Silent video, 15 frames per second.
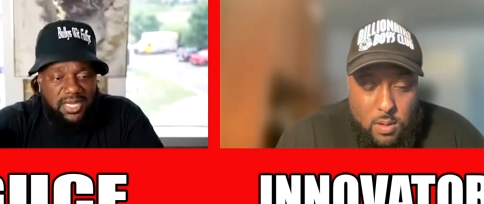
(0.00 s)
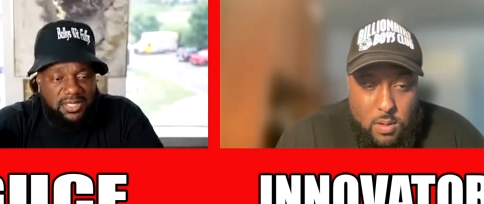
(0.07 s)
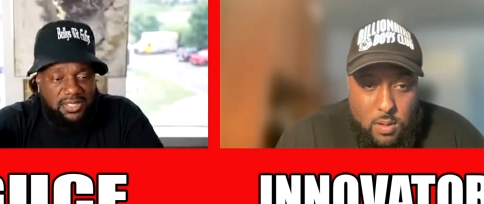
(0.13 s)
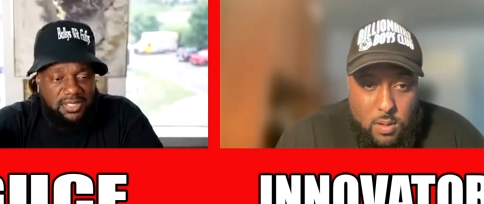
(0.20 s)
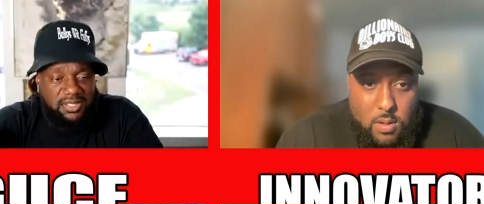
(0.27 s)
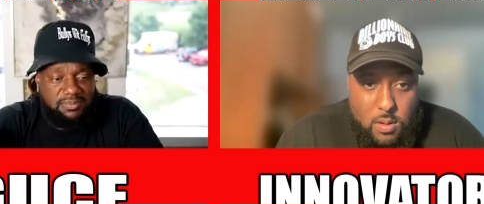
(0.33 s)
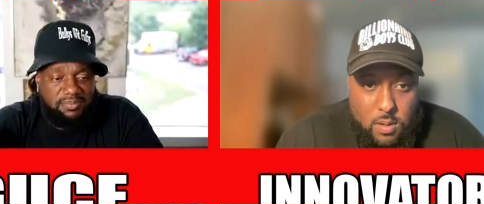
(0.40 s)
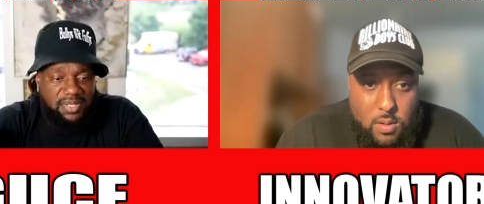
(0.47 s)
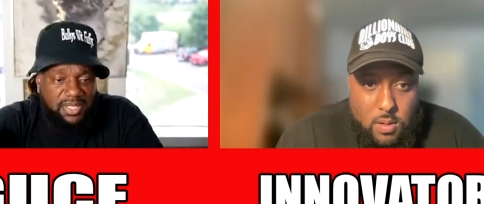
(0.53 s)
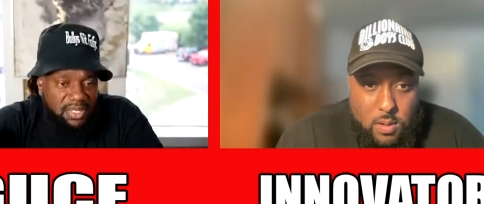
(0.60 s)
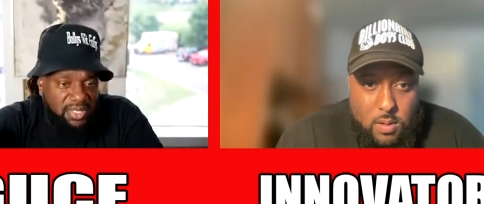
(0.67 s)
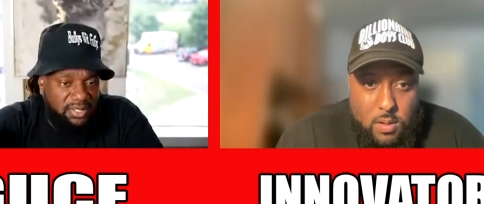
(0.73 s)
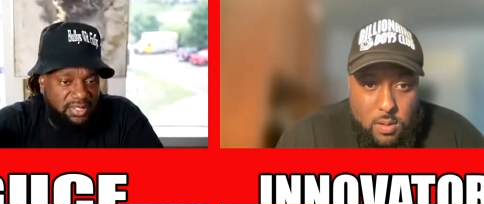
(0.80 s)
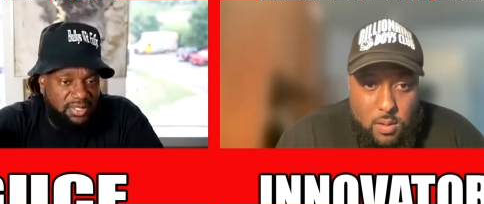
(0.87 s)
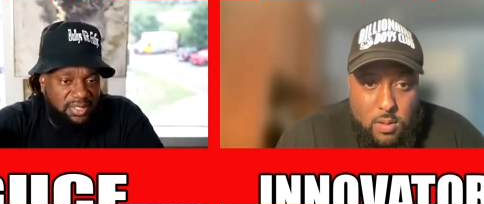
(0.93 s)
Speaker 1: Nigga,
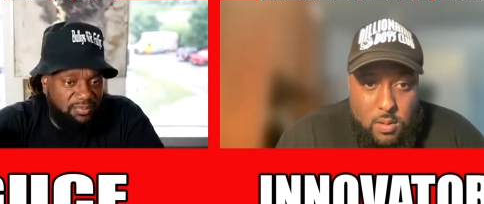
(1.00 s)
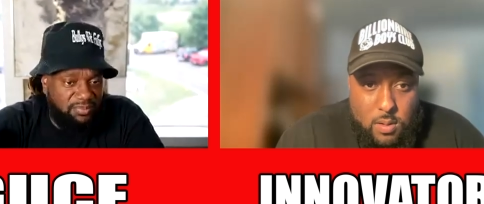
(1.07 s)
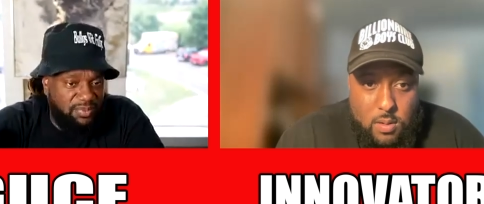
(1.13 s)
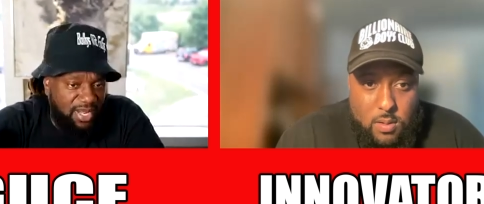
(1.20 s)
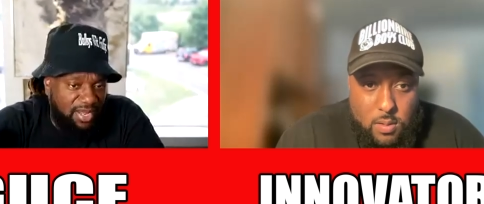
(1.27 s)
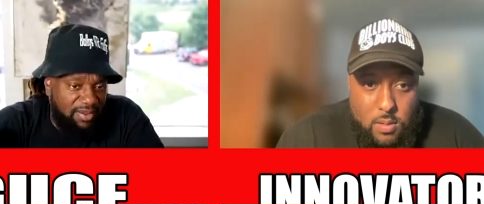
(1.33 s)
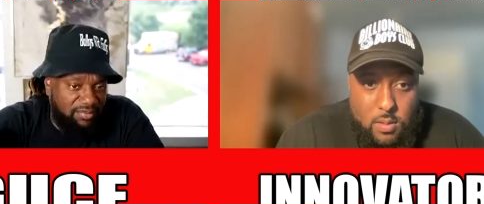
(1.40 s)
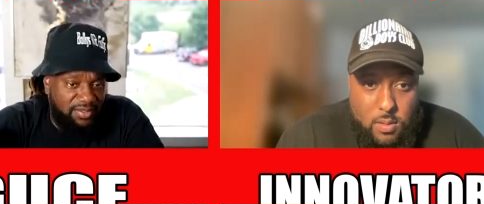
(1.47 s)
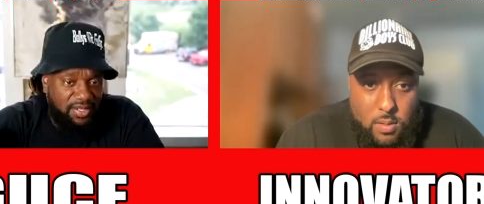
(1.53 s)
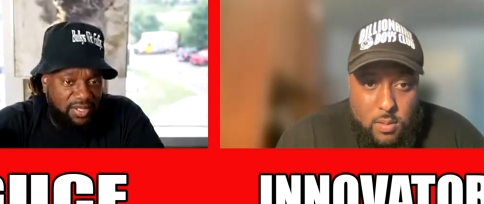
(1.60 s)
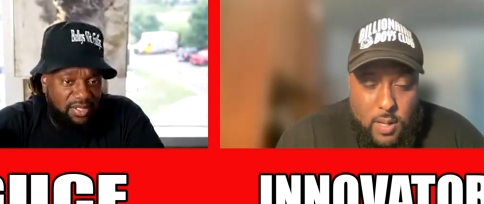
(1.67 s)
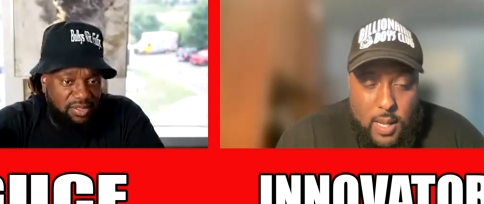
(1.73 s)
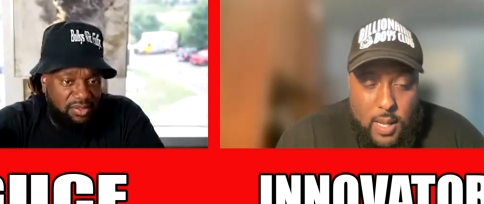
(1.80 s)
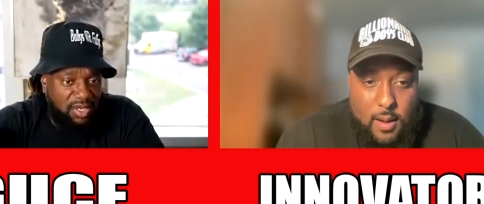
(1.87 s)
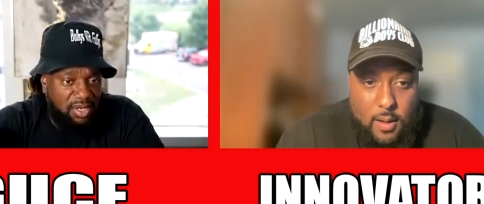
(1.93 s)
blood, nigga, whatever, you know?